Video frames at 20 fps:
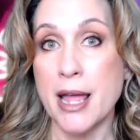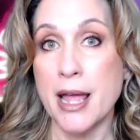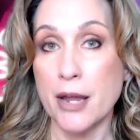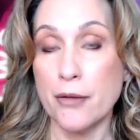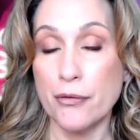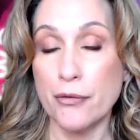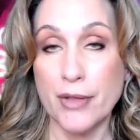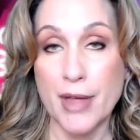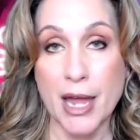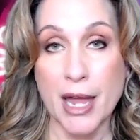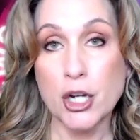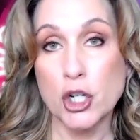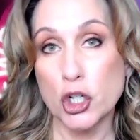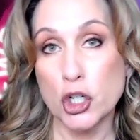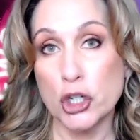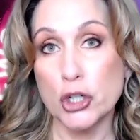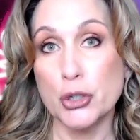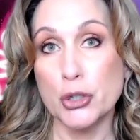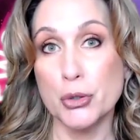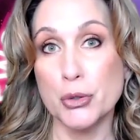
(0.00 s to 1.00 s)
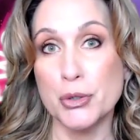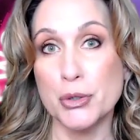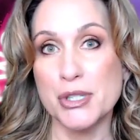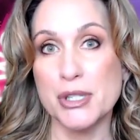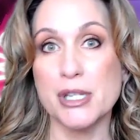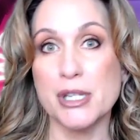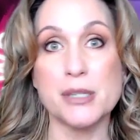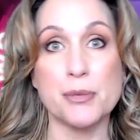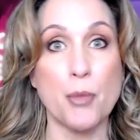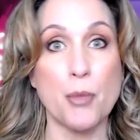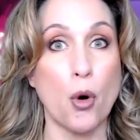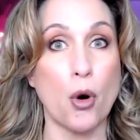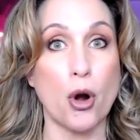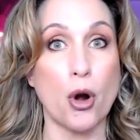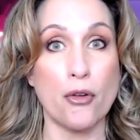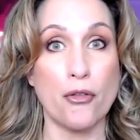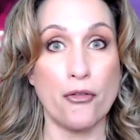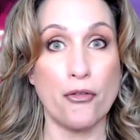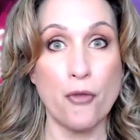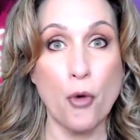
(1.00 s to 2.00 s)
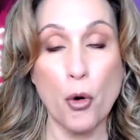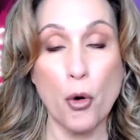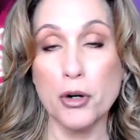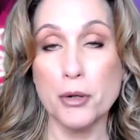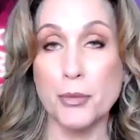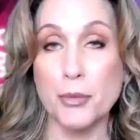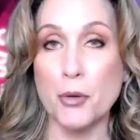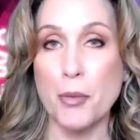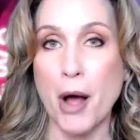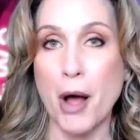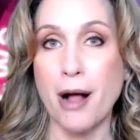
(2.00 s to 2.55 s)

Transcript: If they choose this more affordable